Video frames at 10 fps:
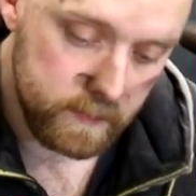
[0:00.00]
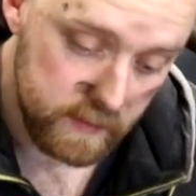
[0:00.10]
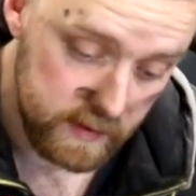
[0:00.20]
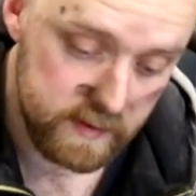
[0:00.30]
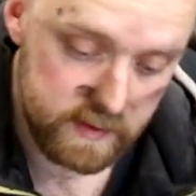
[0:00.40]

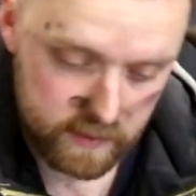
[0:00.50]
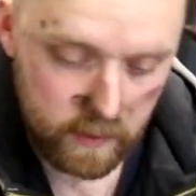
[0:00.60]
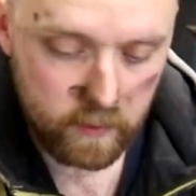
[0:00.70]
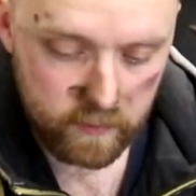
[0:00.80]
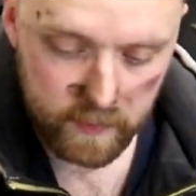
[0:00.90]
This is a
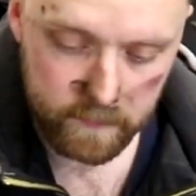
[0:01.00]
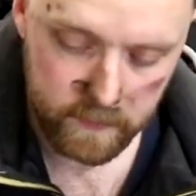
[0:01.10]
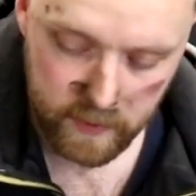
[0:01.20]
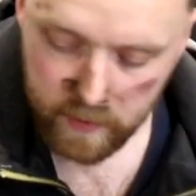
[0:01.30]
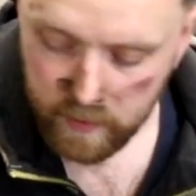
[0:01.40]
kohlswa.
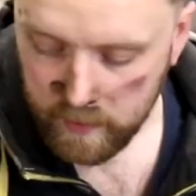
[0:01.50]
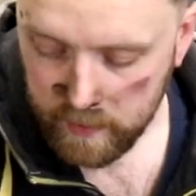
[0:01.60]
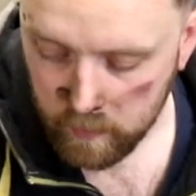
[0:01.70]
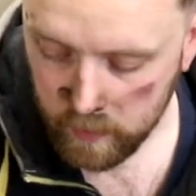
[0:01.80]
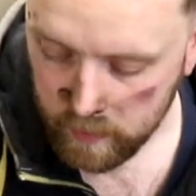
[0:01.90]

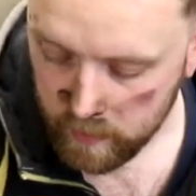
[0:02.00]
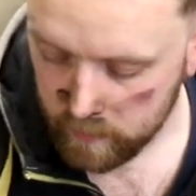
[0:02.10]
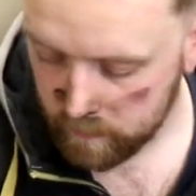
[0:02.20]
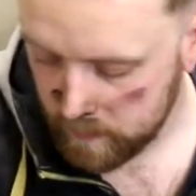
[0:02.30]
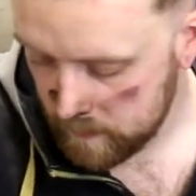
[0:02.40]
I know a lot
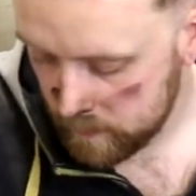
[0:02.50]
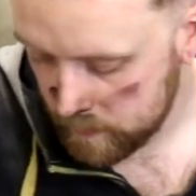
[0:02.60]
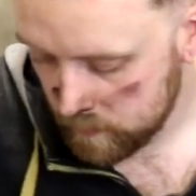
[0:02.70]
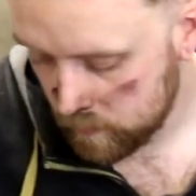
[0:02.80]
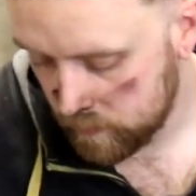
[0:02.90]
of people
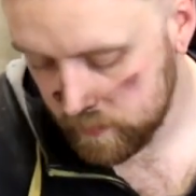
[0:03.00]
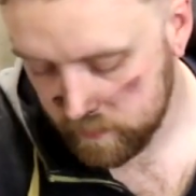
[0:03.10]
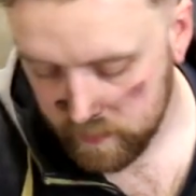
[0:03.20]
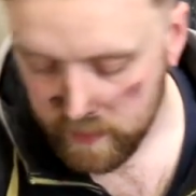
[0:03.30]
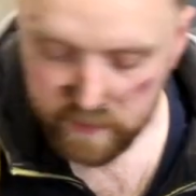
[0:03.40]
over in the
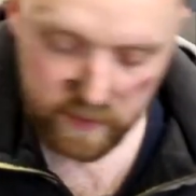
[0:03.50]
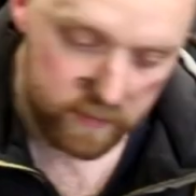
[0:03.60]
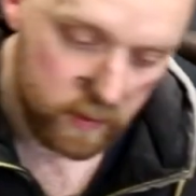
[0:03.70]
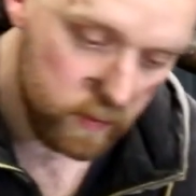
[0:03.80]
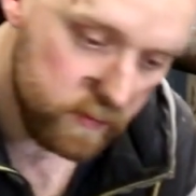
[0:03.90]
States
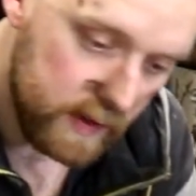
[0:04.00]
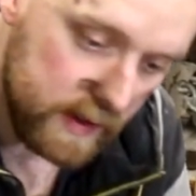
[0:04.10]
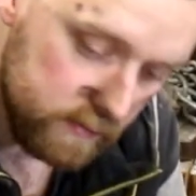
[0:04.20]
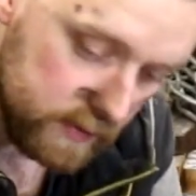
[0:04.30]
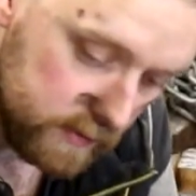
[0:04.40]
have kohlswa
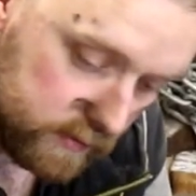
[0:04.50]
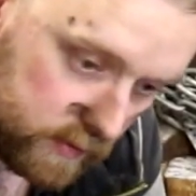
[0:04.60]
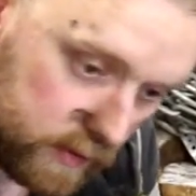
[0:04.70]
anvils,